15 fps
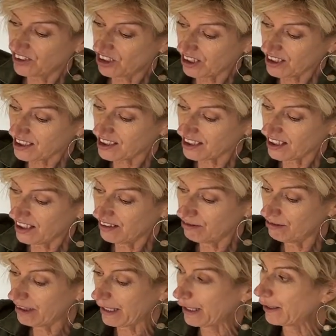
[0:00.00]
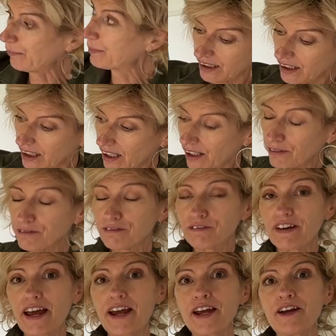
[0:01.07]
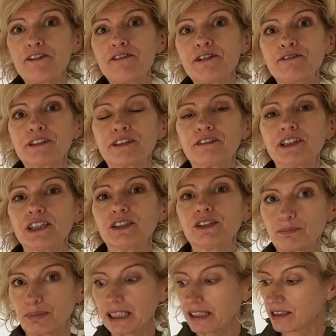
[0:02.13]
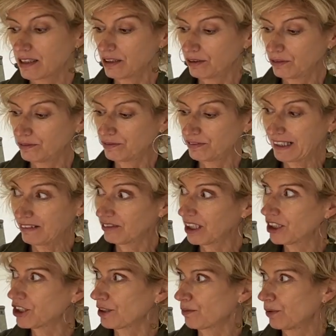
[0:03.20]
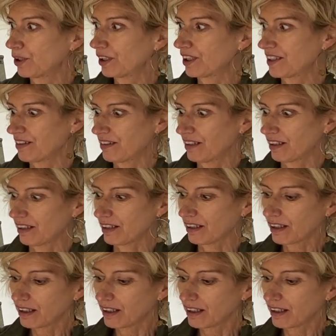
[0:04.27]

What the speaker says: just unwrapped a very old piece of foundation work, I think.